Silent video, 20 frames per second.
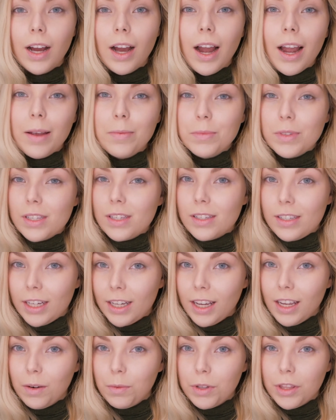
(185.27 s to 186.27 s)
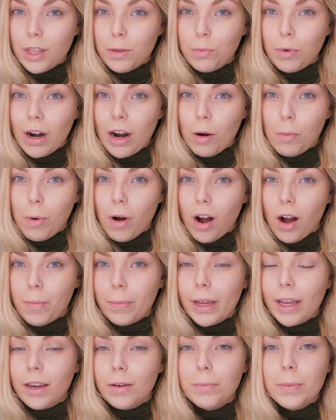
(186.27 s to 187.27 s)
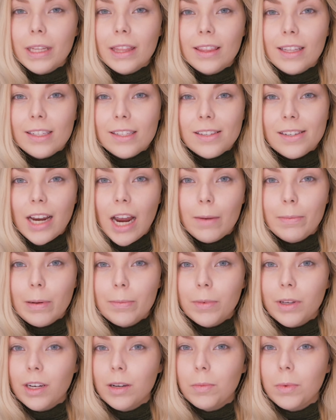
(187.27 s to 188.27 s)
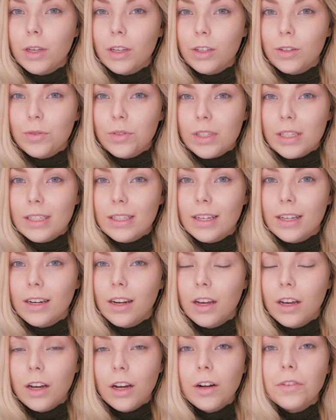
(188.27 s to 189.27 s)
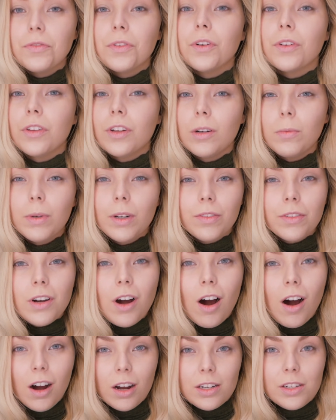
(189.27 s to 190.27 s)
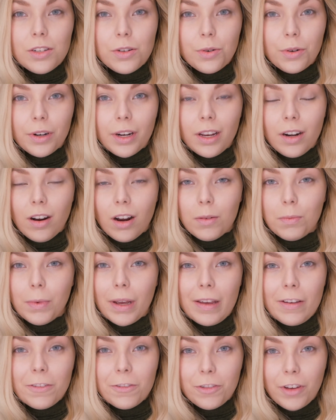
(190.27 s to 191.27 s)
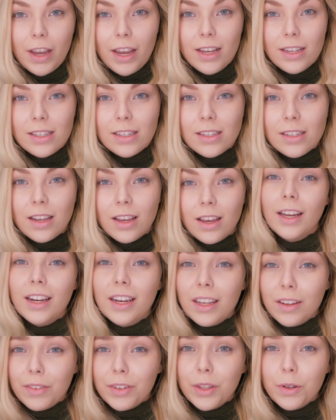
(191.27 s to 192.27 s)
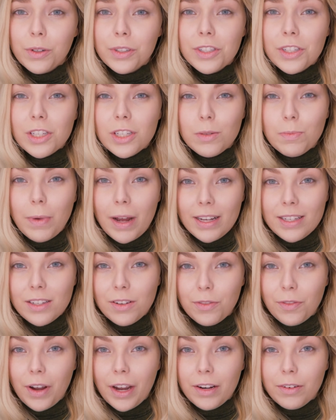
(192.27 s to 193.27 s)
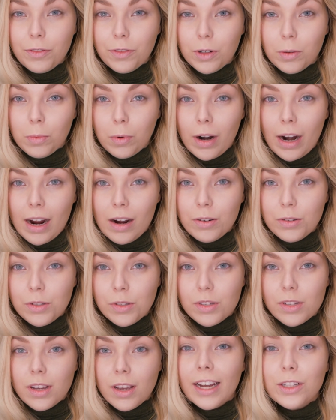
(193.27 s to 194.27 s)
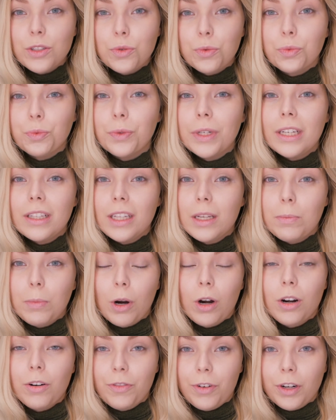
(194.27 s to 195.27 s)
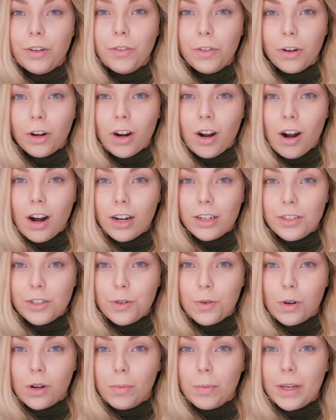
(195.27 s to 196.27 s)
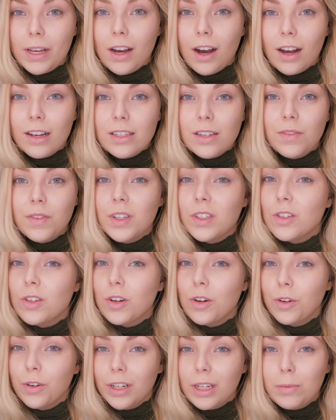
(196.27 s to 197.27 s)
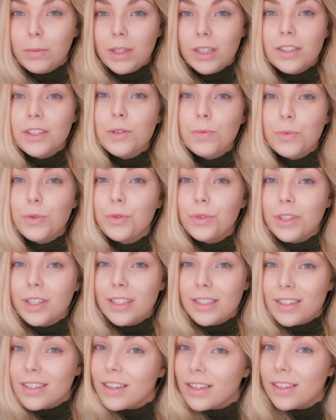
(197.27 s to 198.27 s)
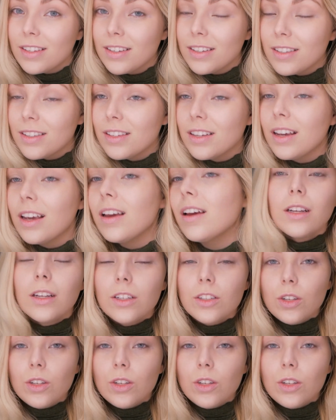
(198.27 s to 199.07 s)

I'm sticking with the brow pomade, but this time I'm gonna be using it for a little bit of contouring on my face. And even though it's specified for brows, it's really perfect for a contour because of its creamy, smooth consistency.